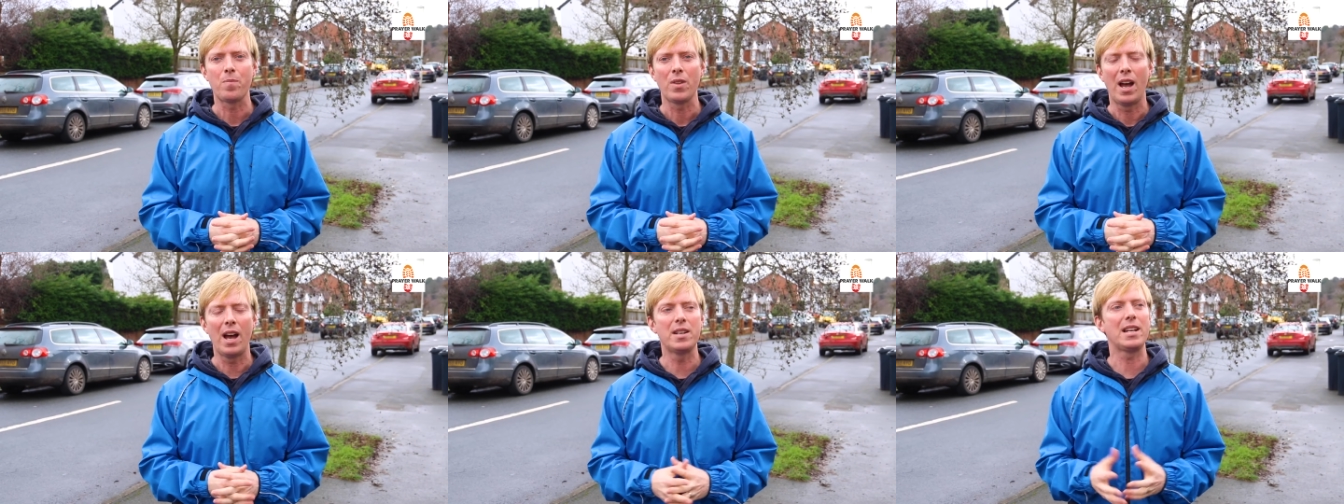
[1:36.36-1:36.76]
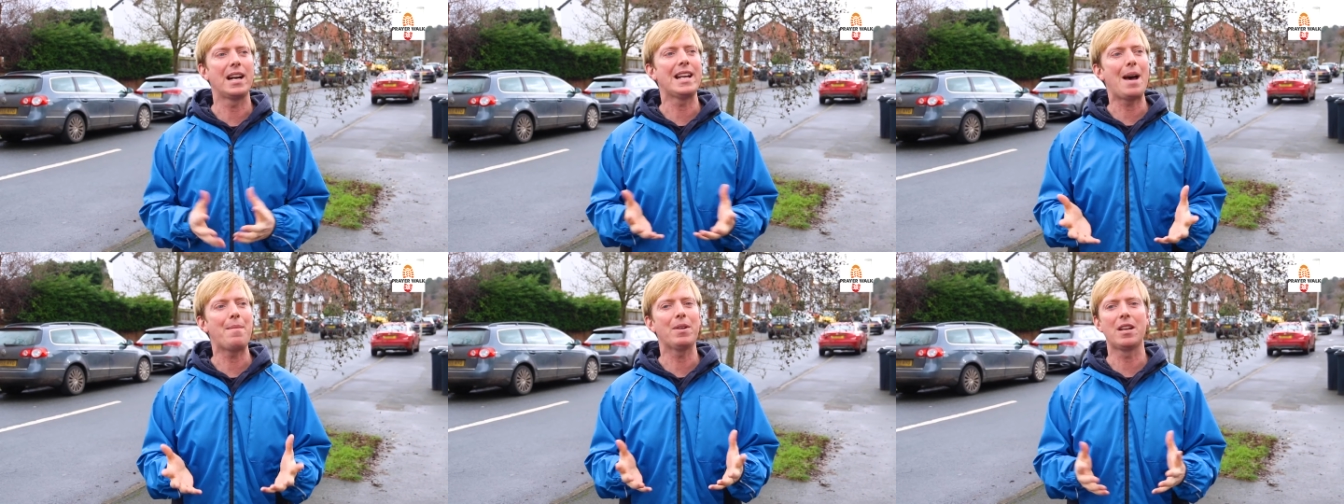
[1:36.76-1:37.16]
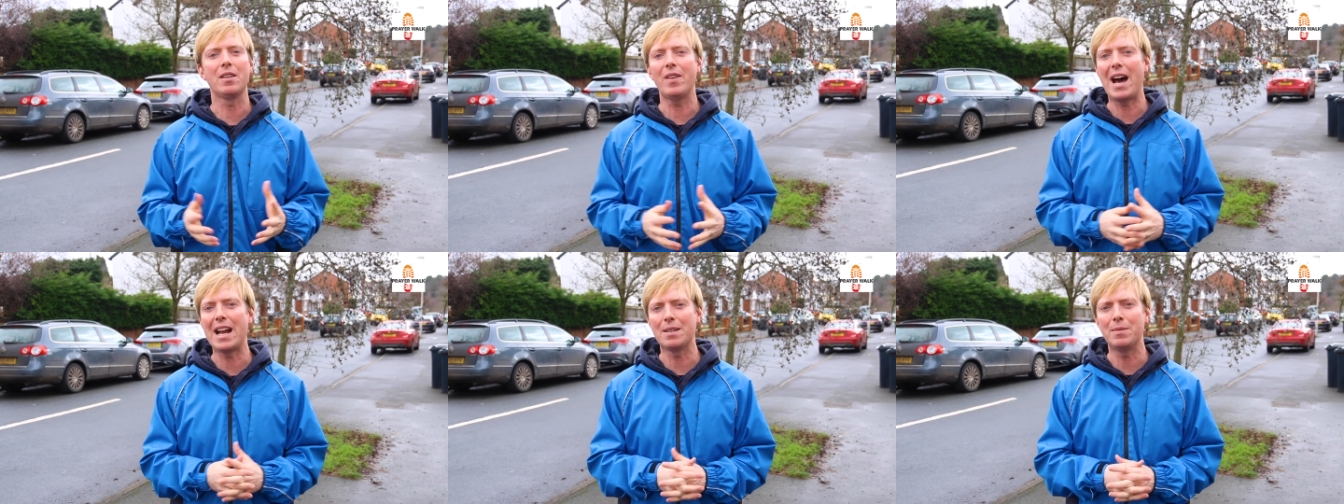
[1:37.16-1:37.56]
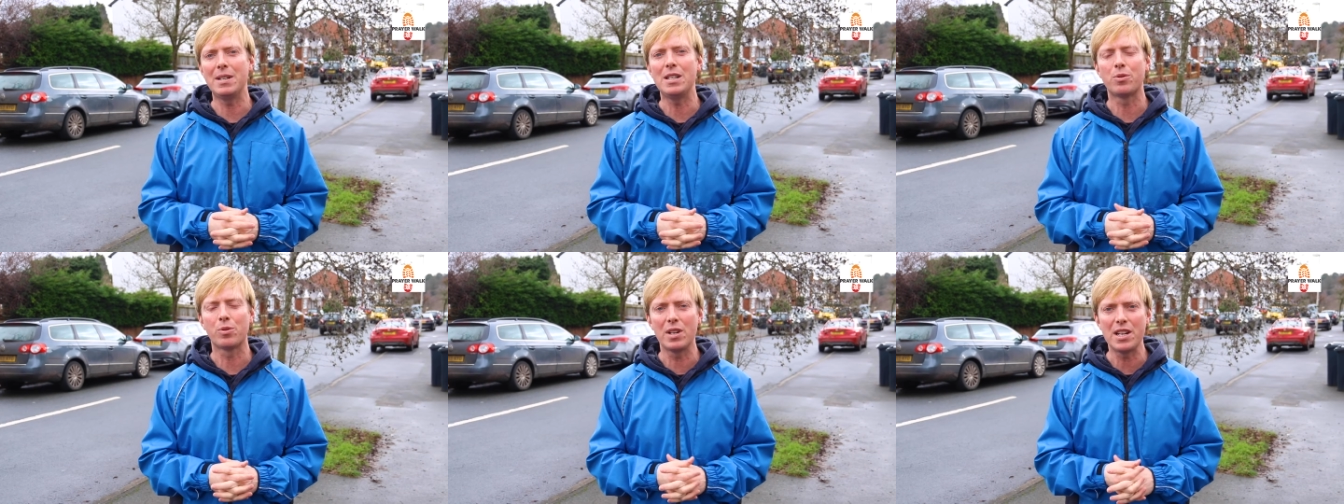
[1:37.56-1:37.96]
A dynamic of Adam and
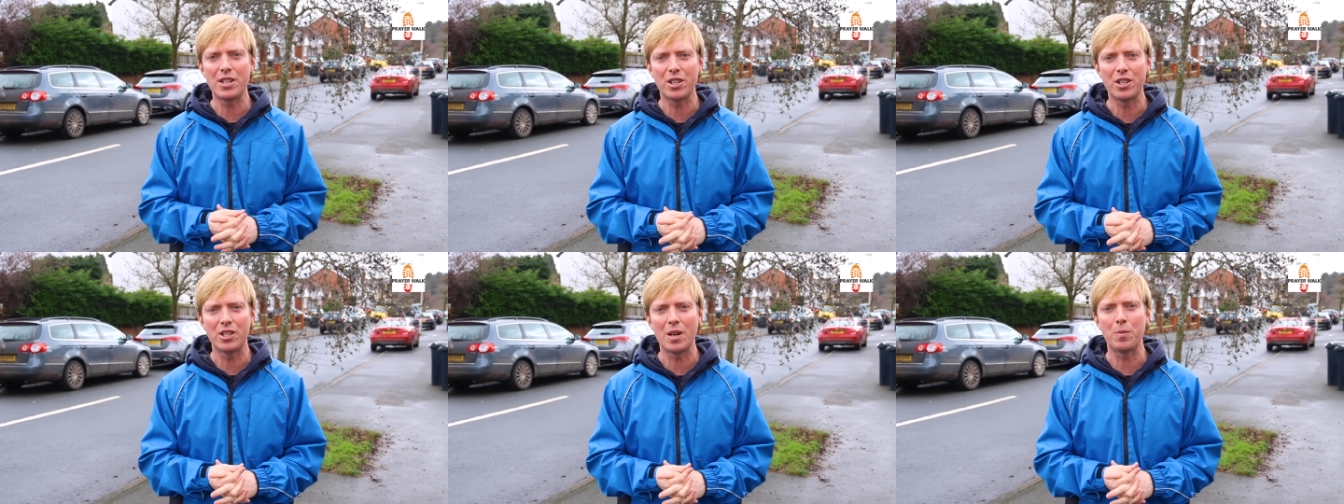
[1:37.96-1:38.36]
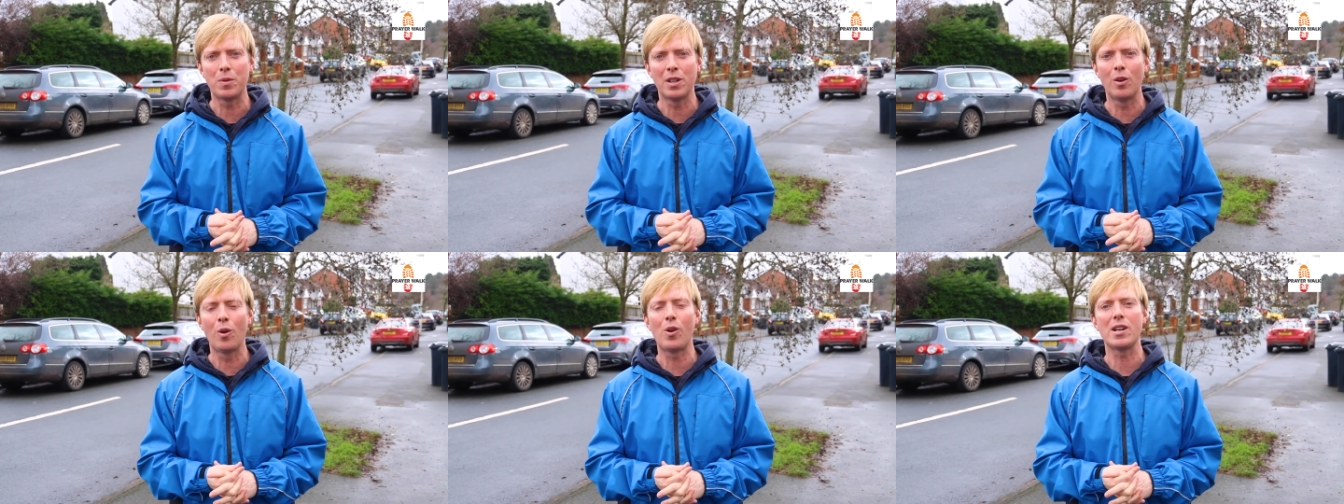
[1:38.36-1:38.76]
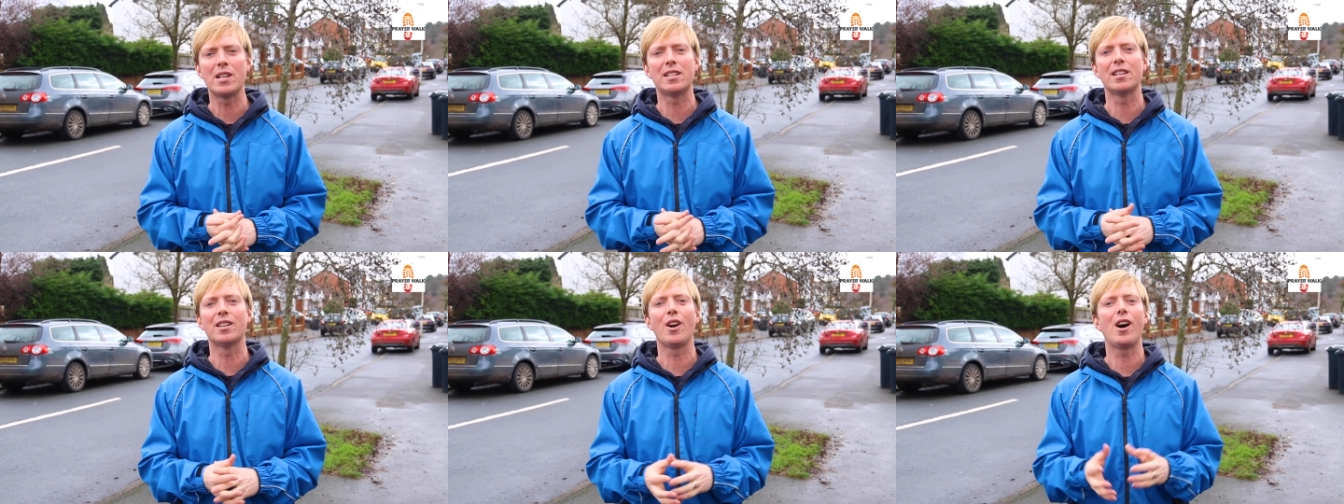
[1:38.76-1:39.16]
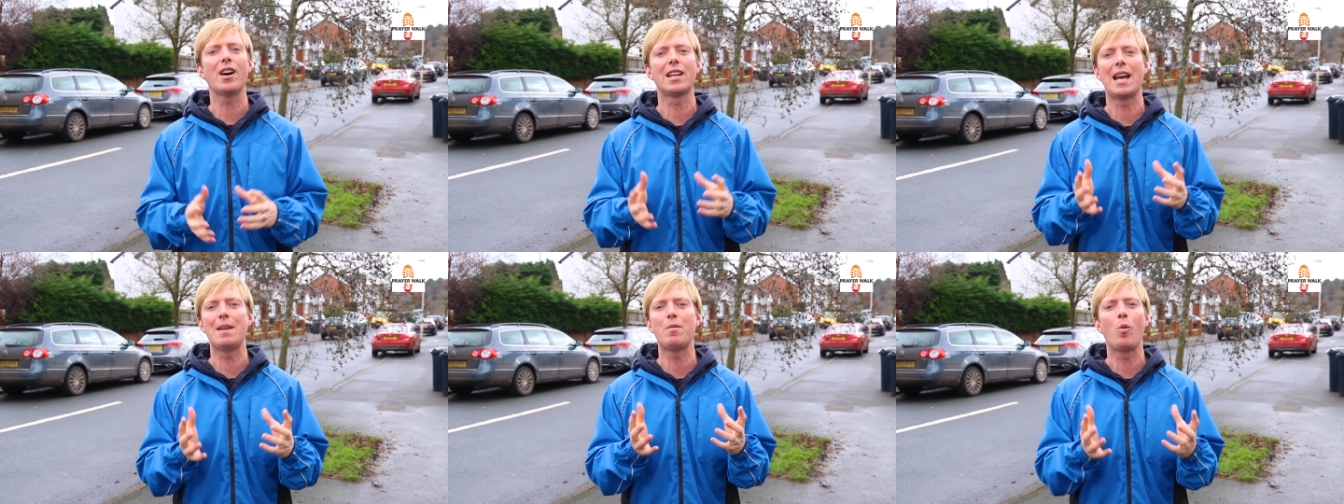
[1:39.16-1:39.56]
Eve's relationship with the Lord is that
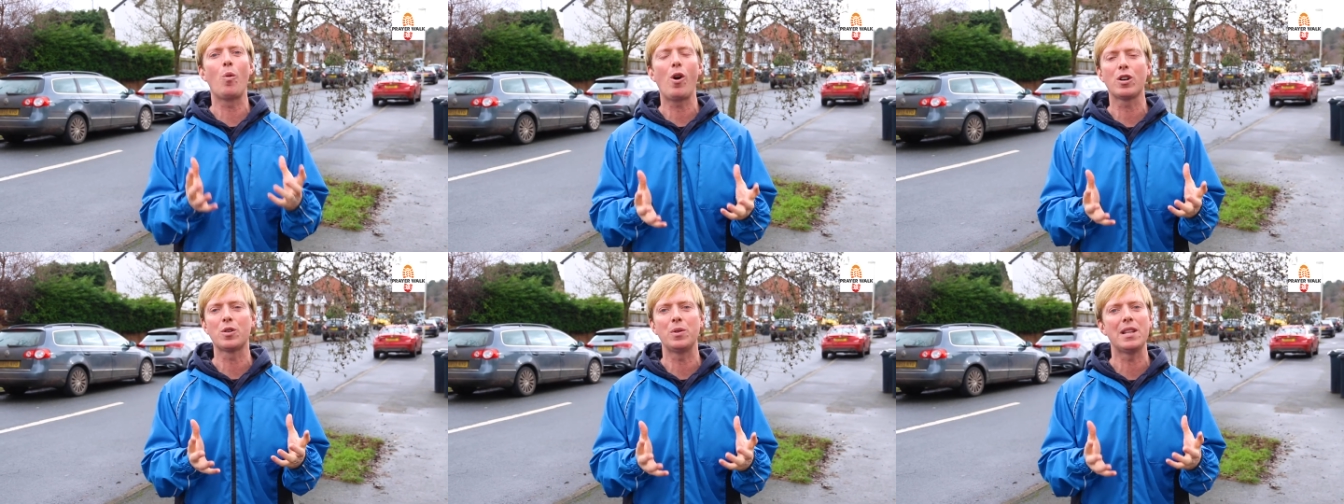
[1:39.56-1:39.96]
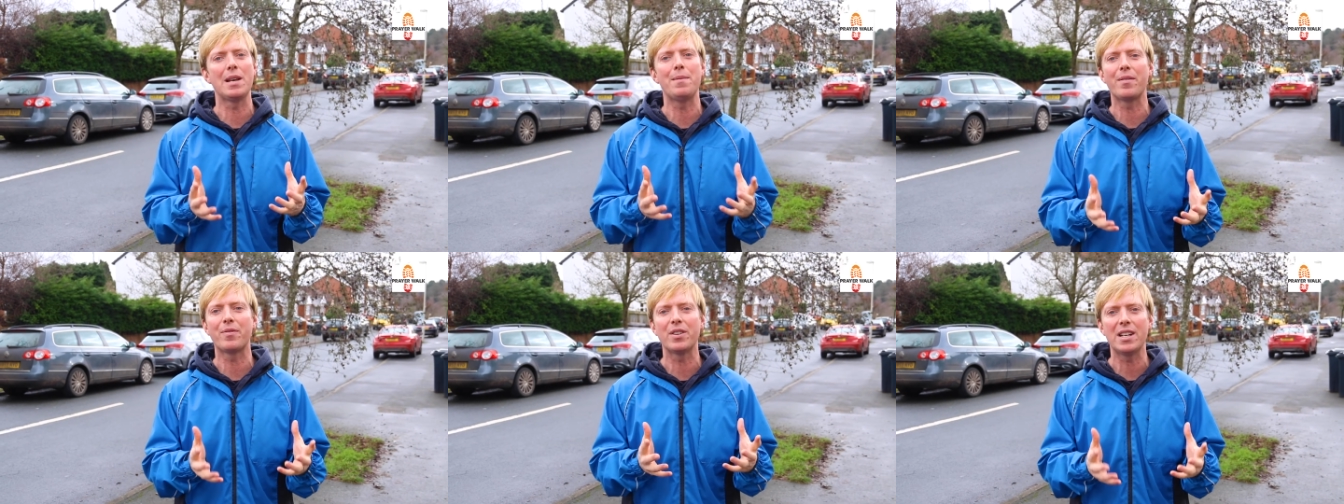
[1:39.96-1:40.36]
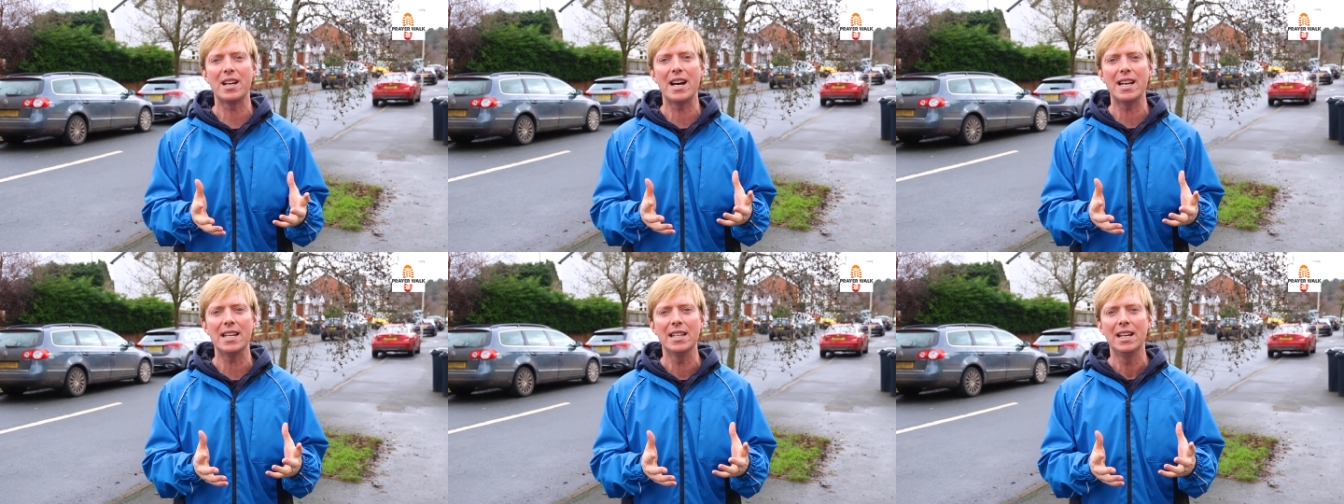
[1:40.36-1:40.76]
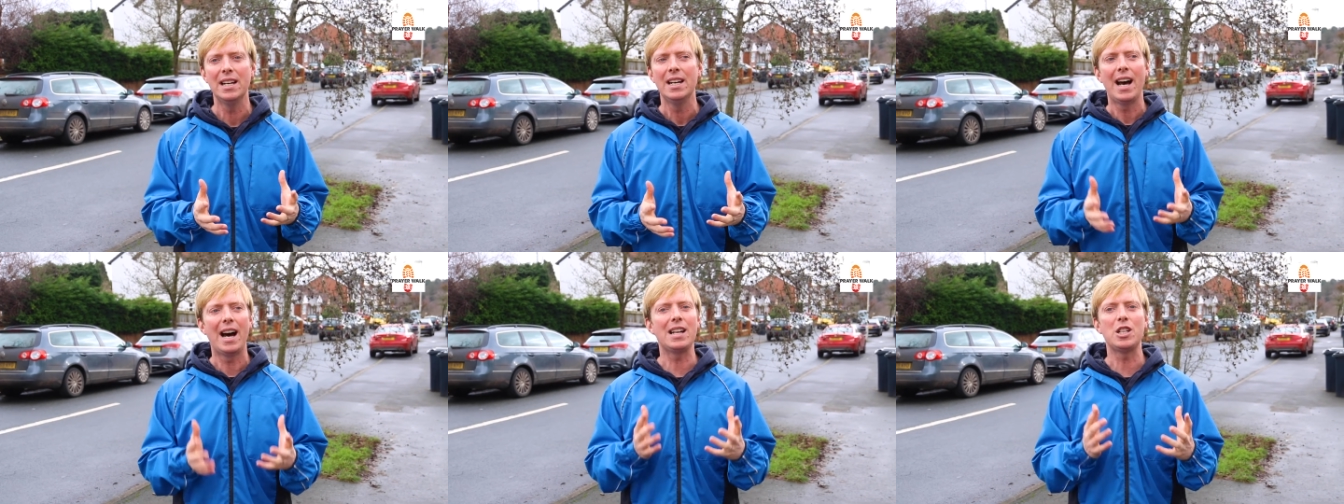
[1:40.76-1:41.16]
God came and walked with them every day,
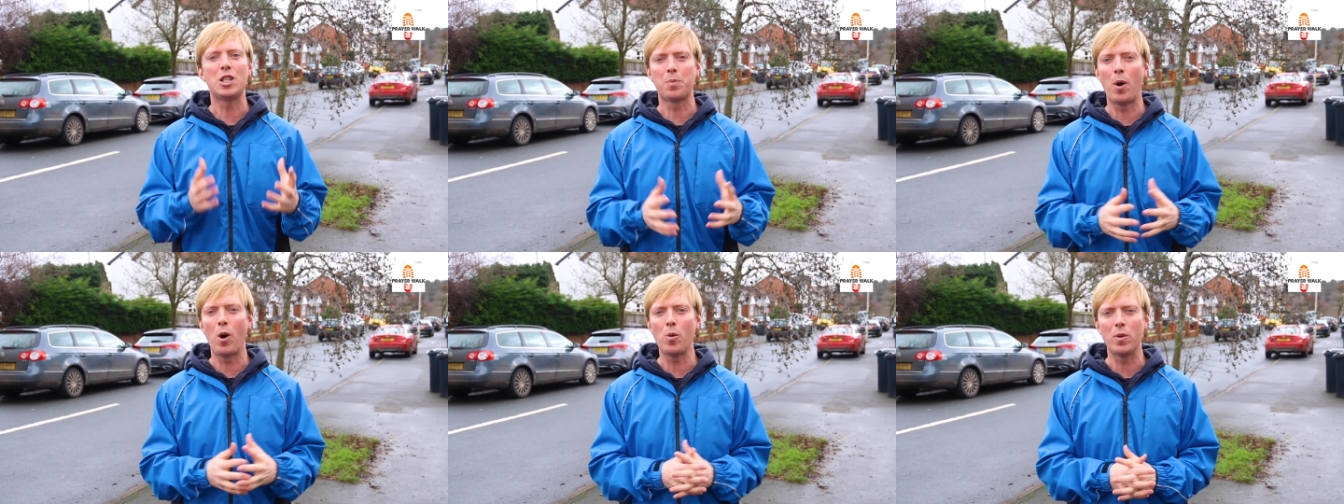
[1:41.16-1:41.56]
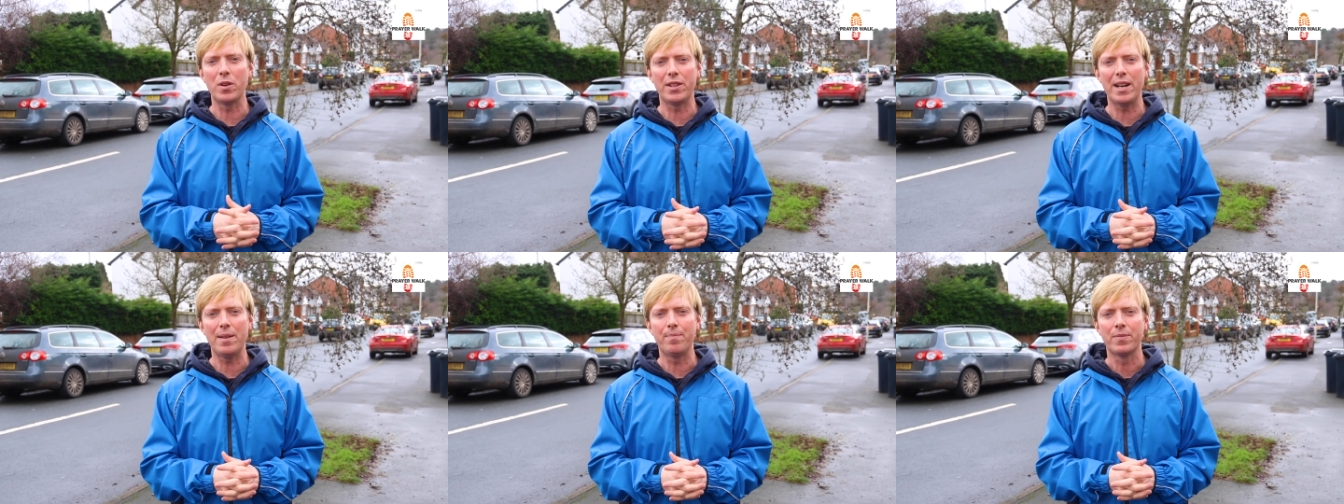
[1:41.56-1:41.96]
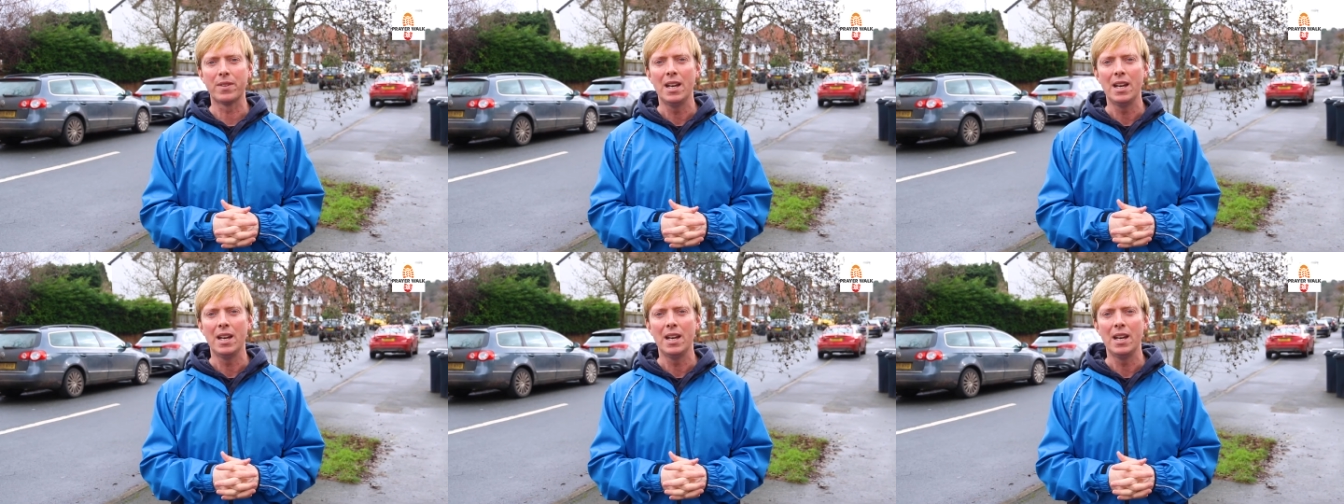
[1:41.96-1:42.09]
and He spoke with them.